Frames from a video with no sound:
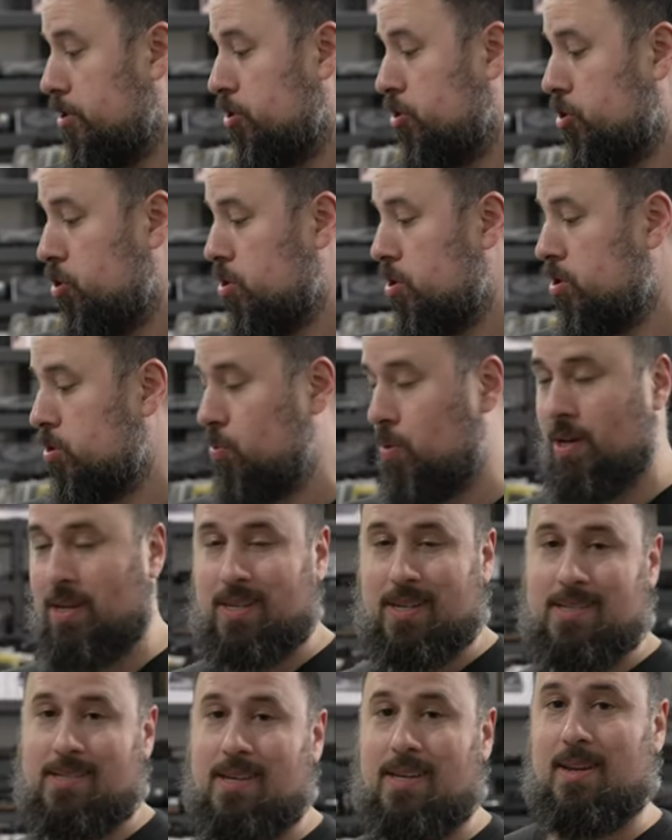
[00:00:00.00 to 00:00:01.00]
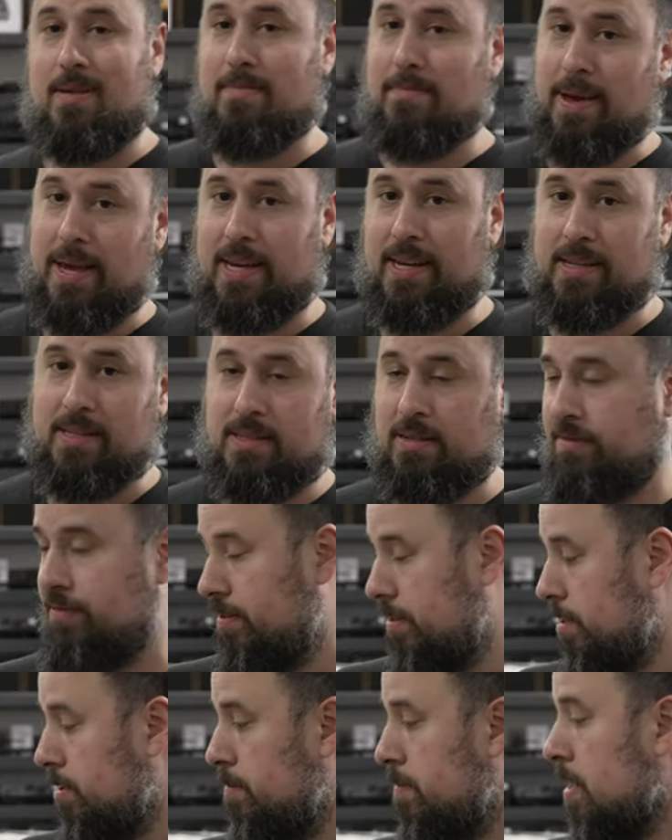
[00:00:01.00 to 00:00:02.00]
to show you as well because they didn't make it to
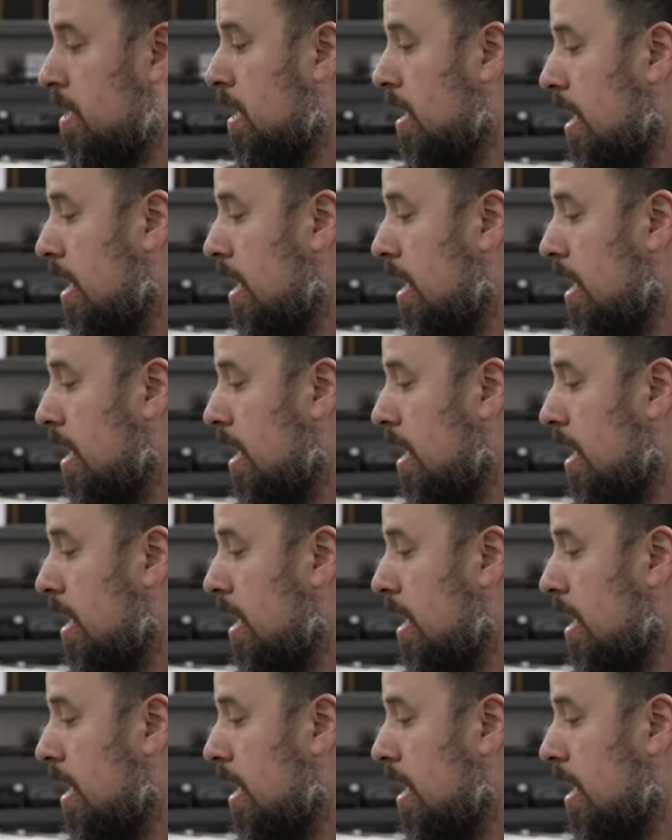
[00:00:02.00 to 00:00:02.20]
film.